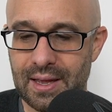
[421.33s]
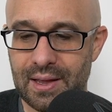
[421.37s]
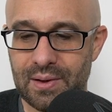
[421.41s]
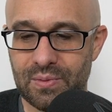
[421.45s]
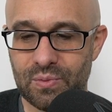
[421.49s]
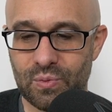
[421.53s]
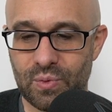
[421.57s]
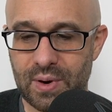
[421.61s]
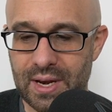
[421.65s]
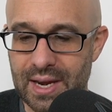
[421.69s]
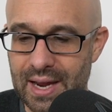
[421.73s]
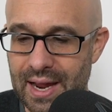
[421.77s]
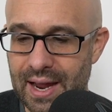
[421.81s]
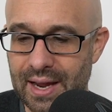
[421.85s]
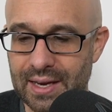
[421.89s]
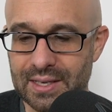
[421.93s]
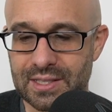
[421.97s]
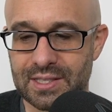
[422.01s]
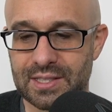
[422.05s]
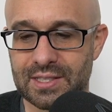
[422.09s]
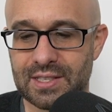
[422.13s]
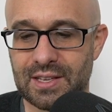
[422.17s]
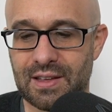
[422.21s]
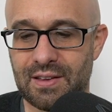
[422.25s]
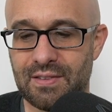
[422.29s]

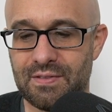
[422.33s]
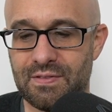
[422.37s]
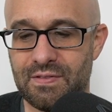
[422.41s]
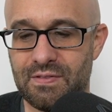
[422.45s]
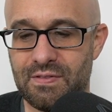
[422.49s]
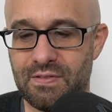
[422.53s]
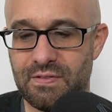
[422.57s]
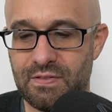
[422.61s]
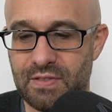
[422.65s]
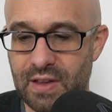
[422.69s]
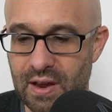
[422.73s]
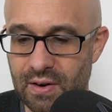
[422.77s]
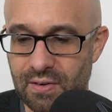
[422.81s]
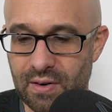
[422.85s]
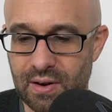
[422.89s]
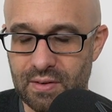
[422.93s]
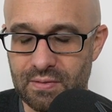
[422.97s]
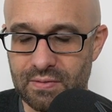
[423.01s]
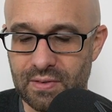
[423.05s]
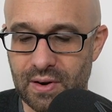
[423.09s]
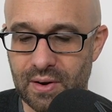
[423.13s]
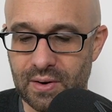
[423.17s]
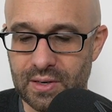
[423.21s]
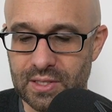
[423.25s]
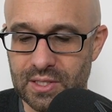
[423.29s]
reacts very,
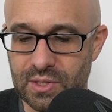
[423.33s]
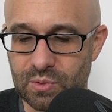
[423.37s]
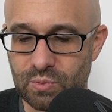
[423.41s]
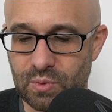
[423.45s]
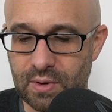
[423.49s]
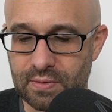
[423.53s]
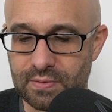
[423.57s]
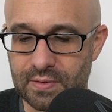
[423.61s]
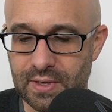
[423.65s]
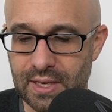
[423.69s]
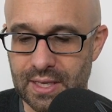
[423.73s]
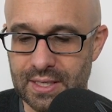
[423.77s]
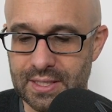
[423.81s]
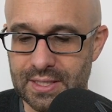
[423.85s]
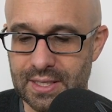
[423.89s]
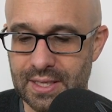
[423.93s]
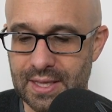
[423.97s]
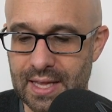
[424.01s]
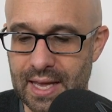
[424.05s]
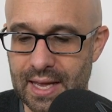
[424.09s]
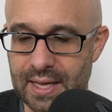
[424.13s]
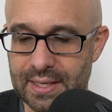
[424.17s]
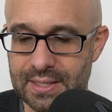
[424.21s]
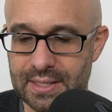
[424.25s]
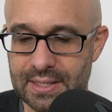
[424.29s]
very swiftly to
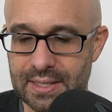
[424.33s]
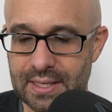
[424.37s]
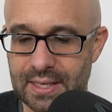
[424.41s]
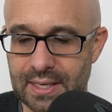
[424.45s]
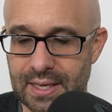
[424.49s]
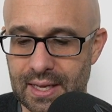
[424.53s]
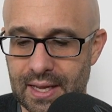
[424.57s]
that.